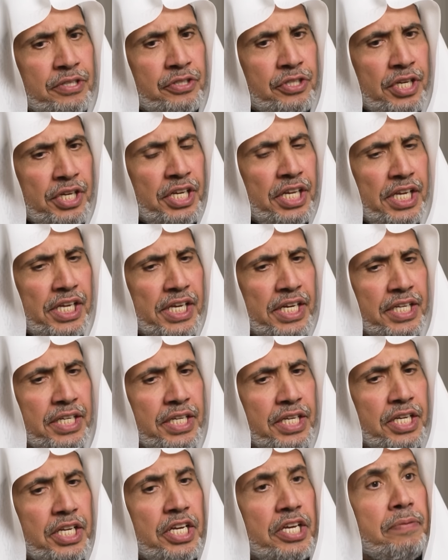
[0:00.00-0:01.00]
that creates
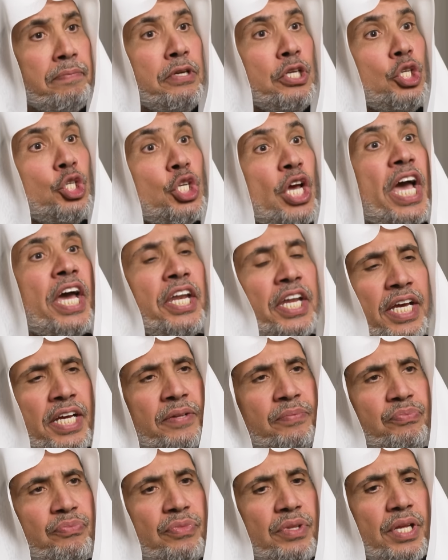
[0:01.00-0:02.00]
solutions
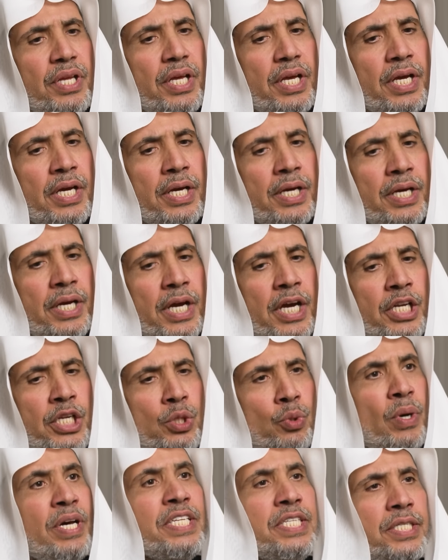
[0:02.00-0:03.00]
or enhances
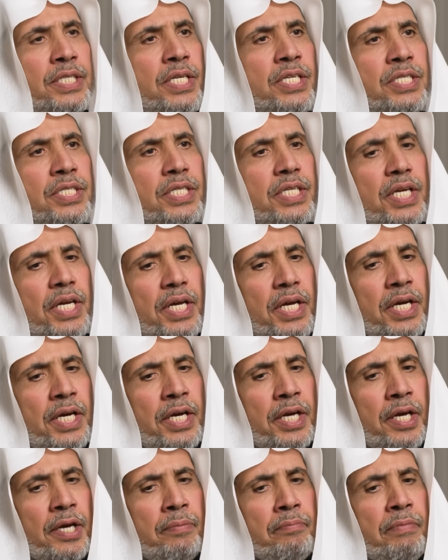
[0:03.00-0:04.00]
existing
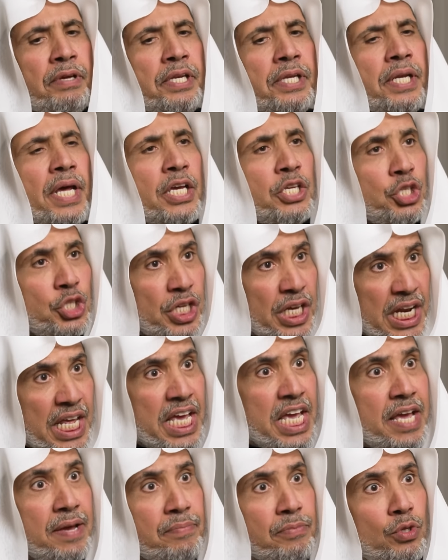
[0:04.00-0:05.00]
solutions. There
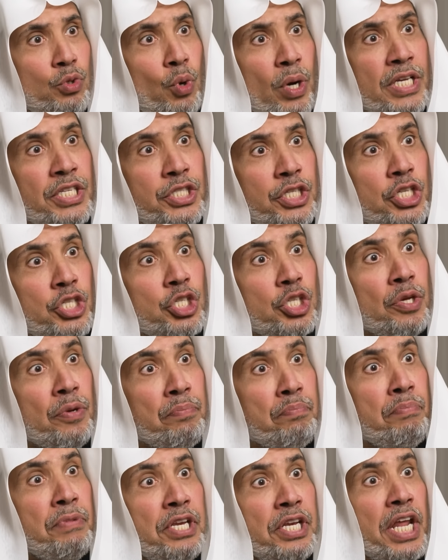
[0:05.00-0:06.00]
are some
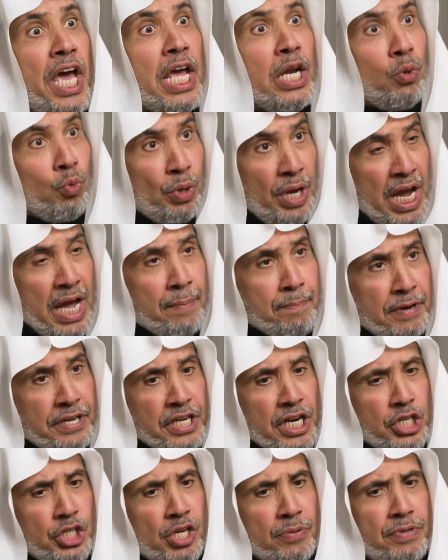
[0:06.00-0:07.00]
initiatives,
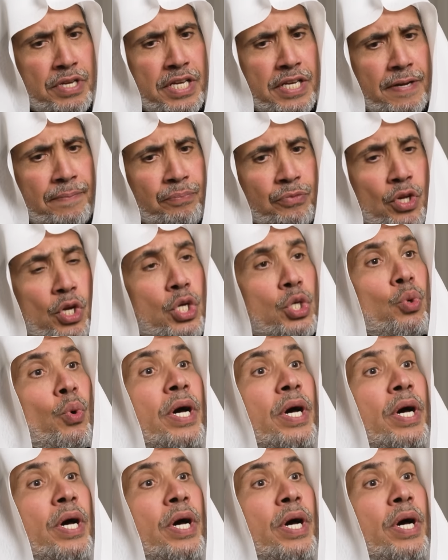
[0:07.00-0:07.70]
especially the Arab